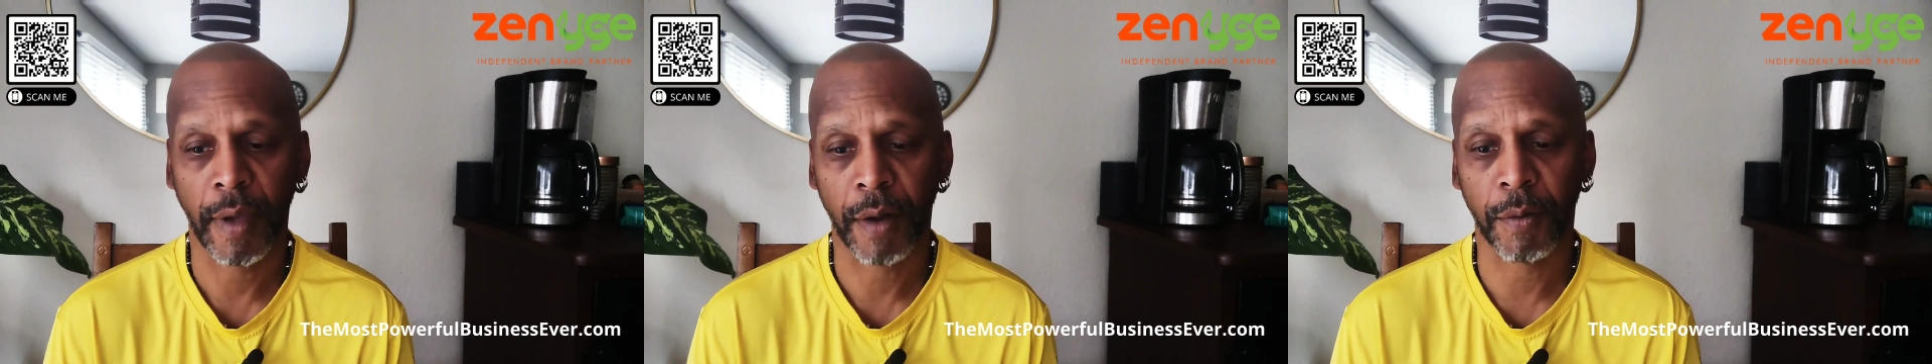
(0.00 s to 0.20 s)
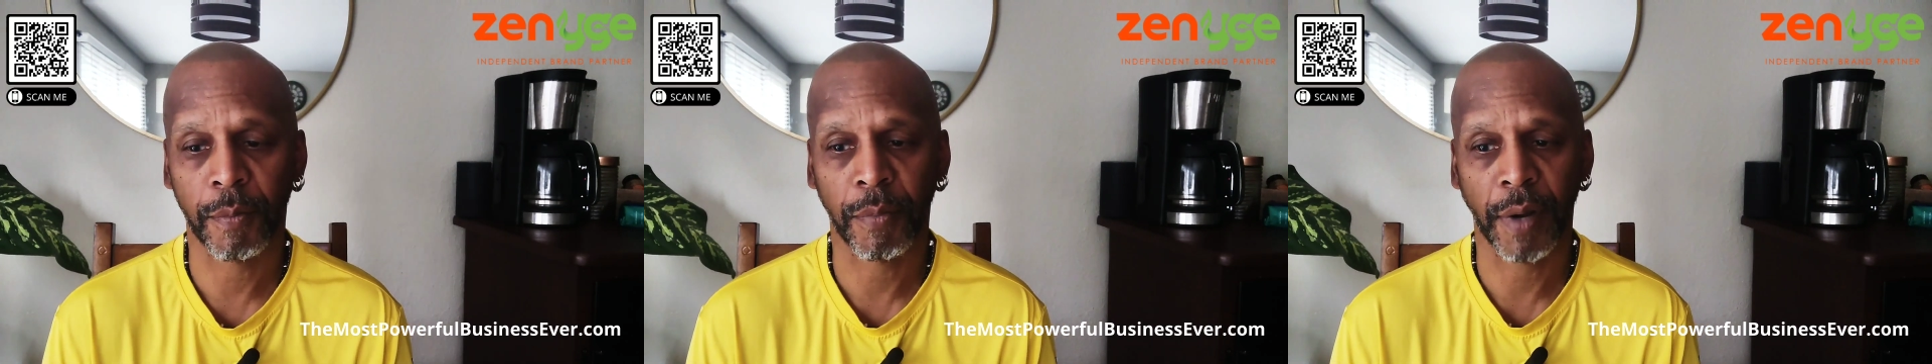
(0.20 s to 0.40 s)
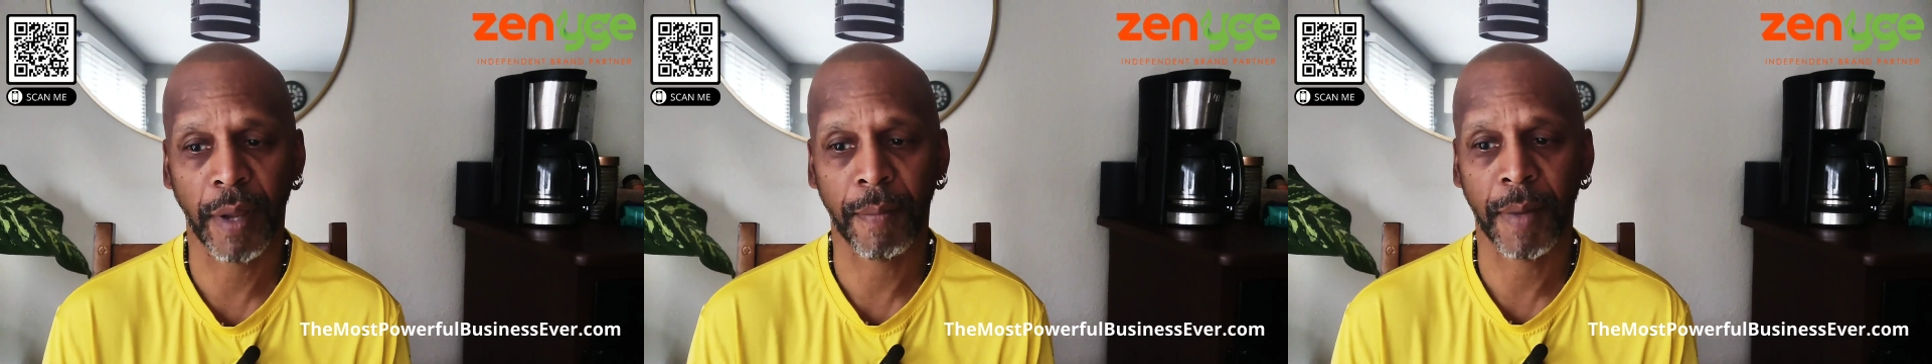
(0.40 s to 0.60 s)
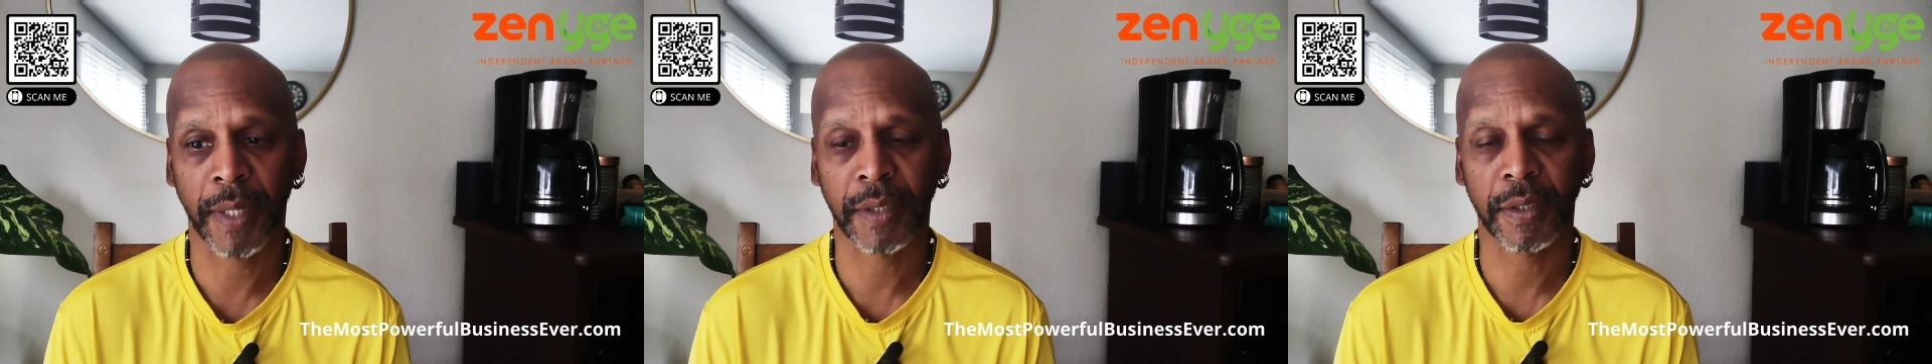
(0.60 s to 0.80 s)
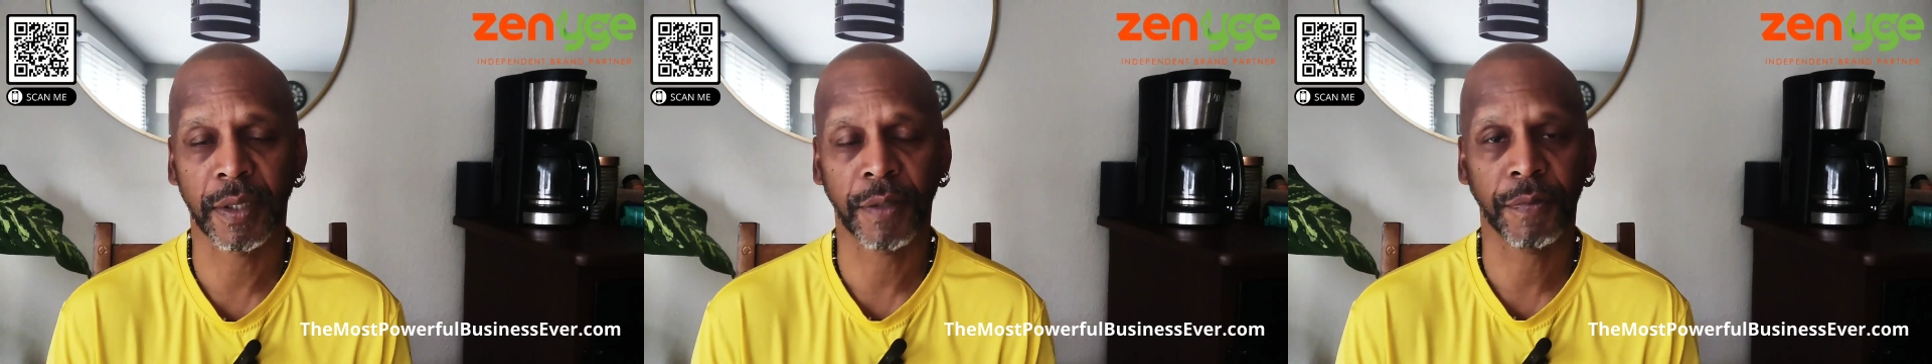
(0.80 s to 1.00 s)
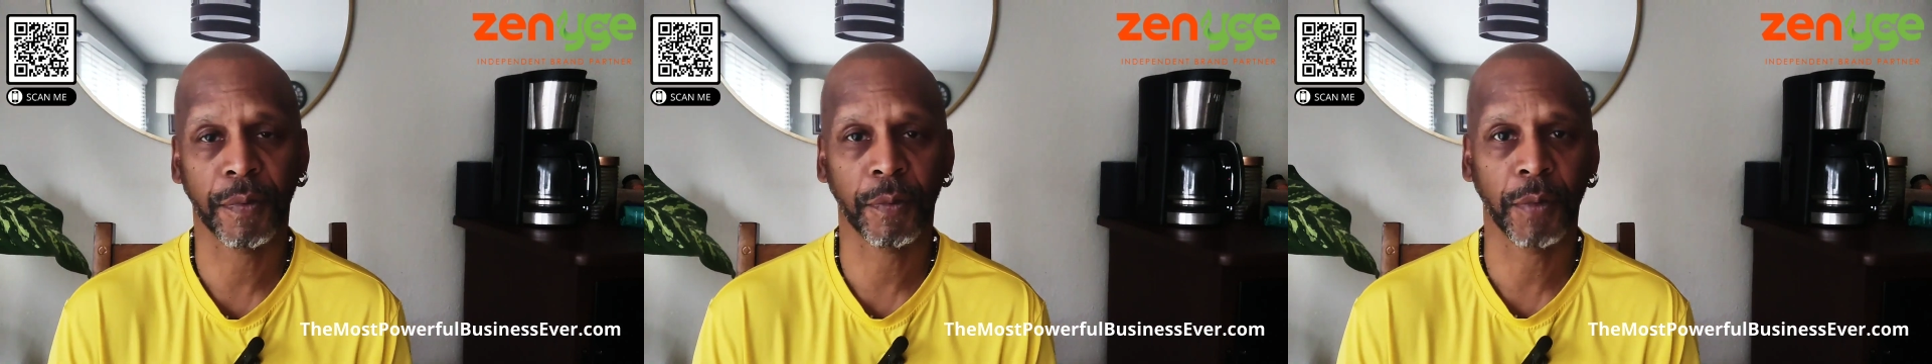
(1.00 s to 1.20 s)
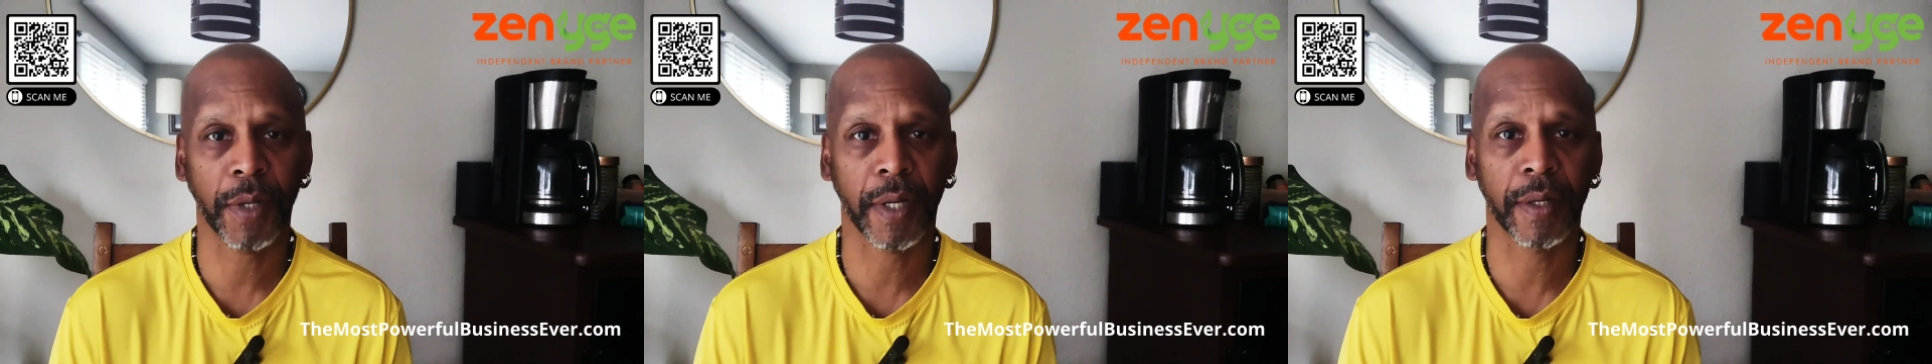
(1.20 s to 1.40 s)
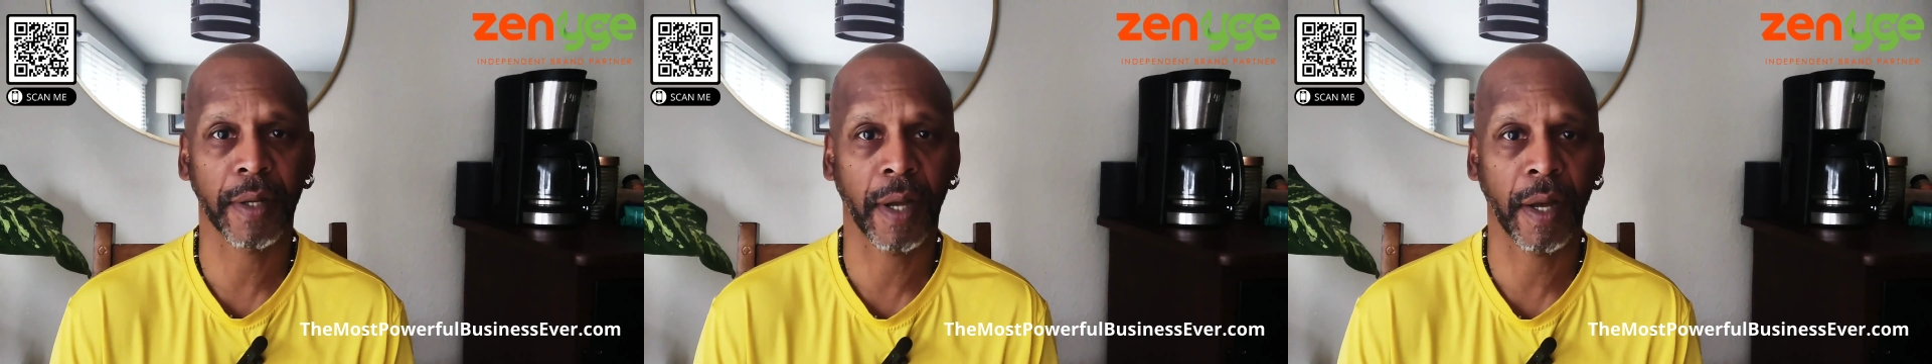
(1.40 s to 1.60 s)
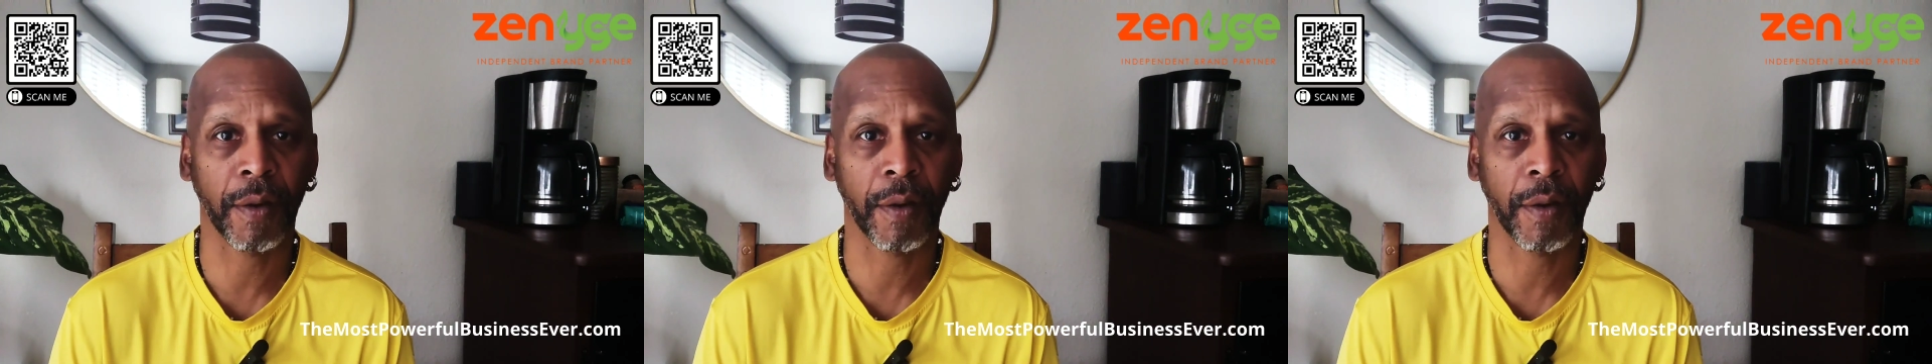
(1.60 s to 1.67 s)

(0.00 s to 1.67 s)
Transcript: I don't brand myself for what?